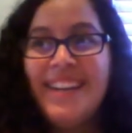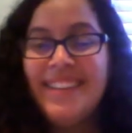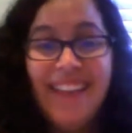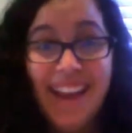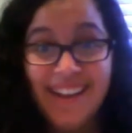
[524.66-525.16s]

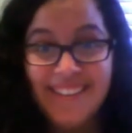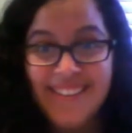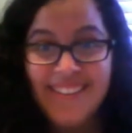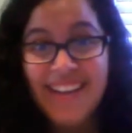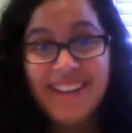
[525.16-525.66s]
yeah,
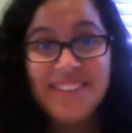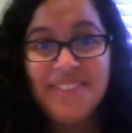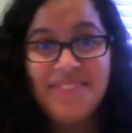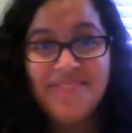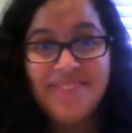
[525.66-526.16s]
now I have
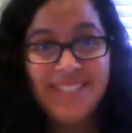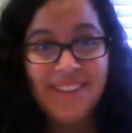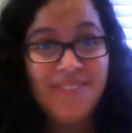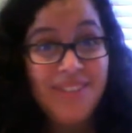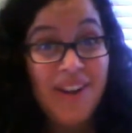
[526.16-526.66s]

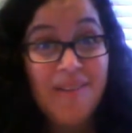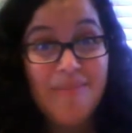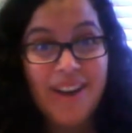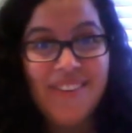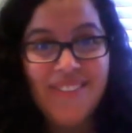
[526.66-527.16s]
stuff to talk
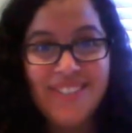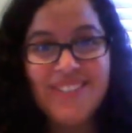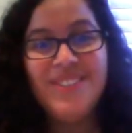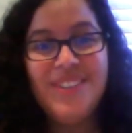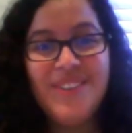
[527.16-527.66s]
about, which is
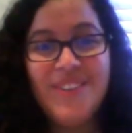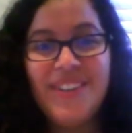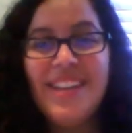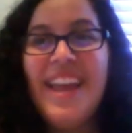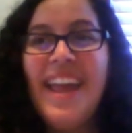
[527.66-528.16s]
really
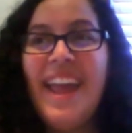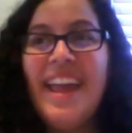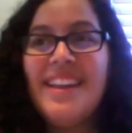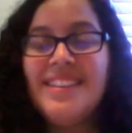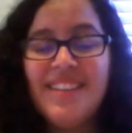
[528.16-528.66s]
cool.
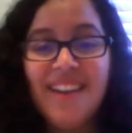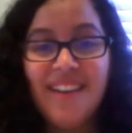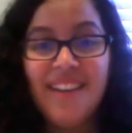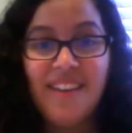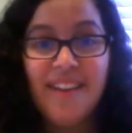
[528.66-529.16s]
And
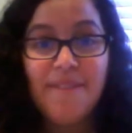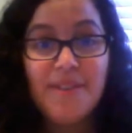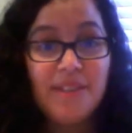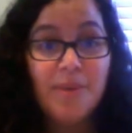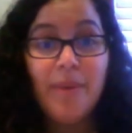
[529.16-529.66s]
if you're
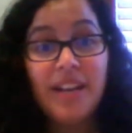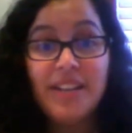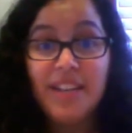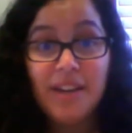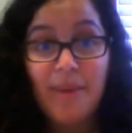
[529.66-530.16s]
still waiting
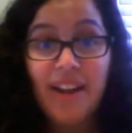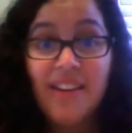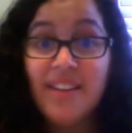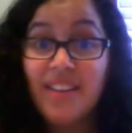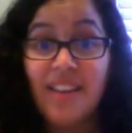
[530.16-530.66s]
to hear
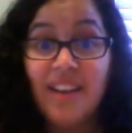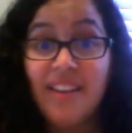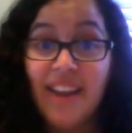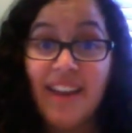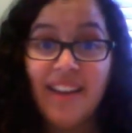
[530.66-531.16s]
back, good luck.
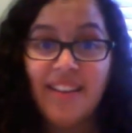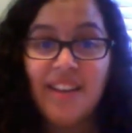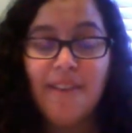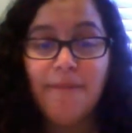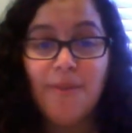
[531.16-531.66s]
And
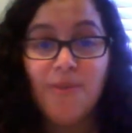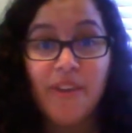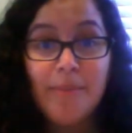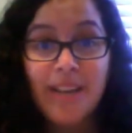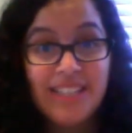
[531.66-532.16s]
if you've
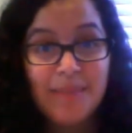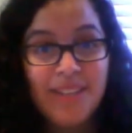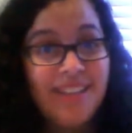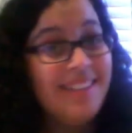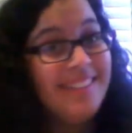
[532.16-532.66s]
already been
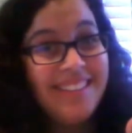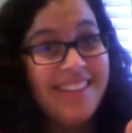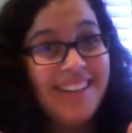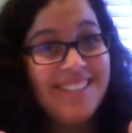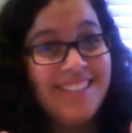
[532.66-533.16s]
accepted,
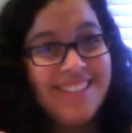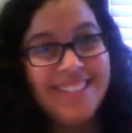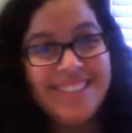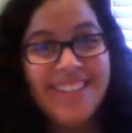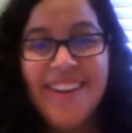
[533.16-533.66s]

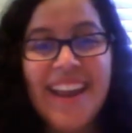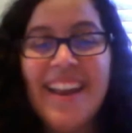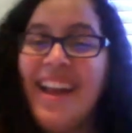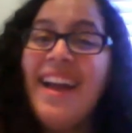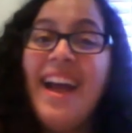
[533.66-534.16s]
congratulations. All right.
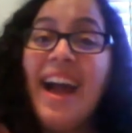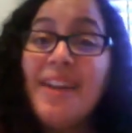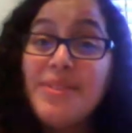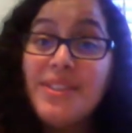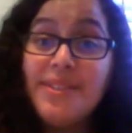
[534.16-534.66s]
I
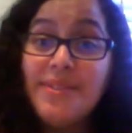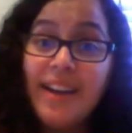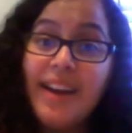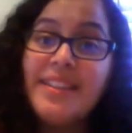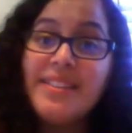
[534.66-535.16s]
will see you
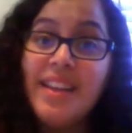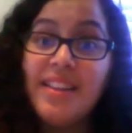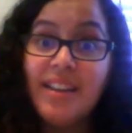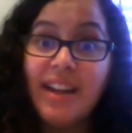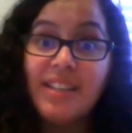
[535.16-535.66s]
guys in
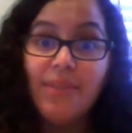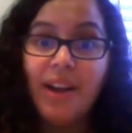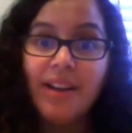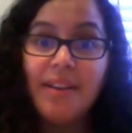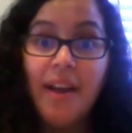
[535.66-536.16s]
the next vlog.